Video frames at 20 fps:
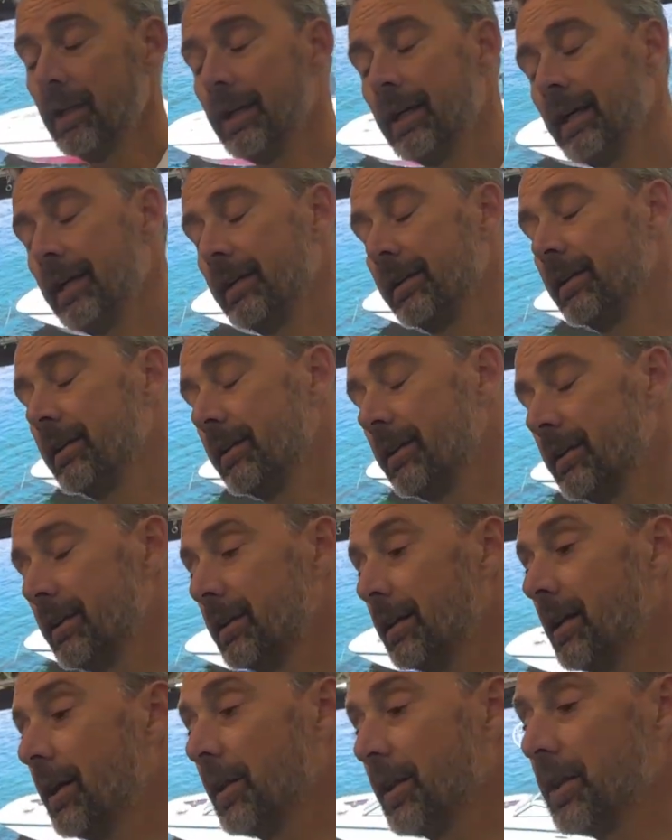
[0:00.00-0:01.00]
And
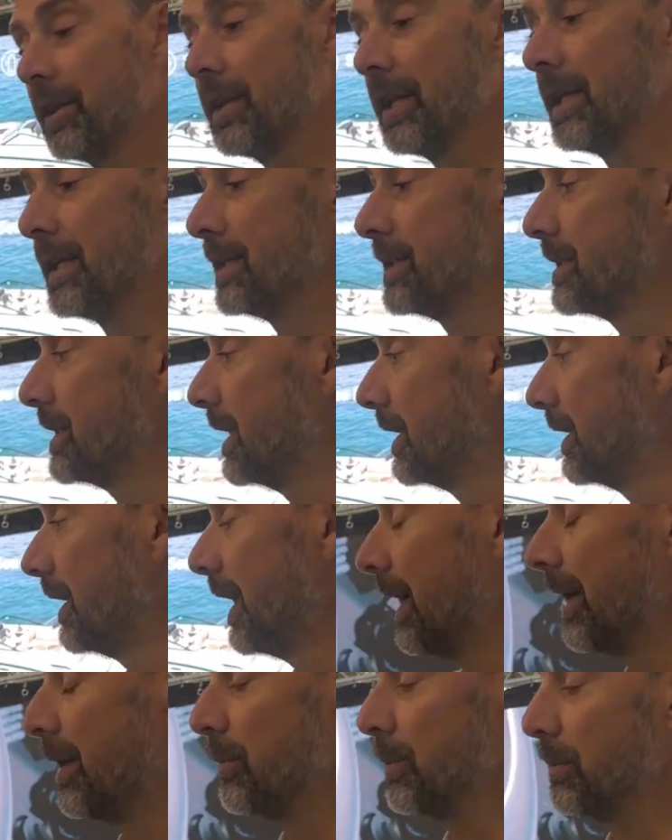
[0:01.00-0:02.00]
other things that
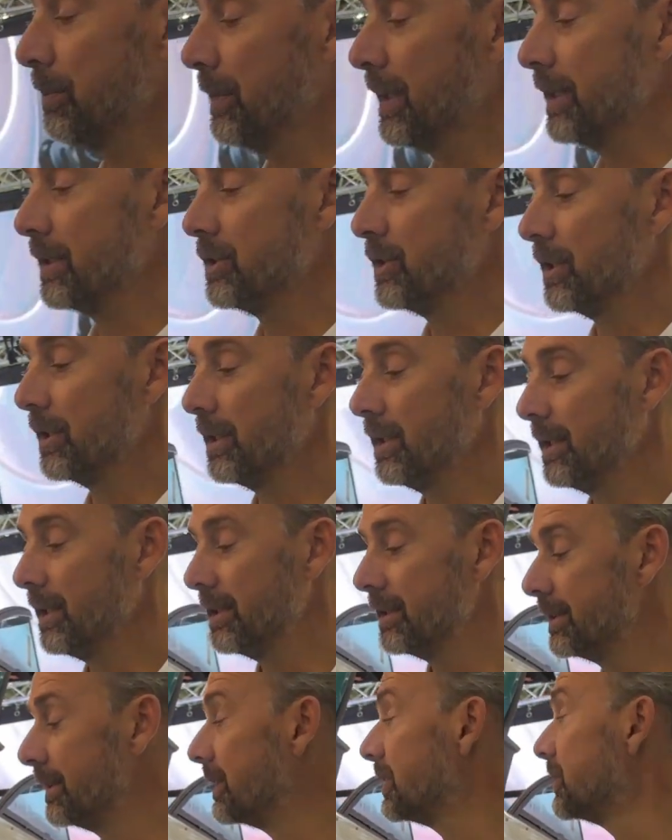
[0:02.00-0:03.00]
I would mention is this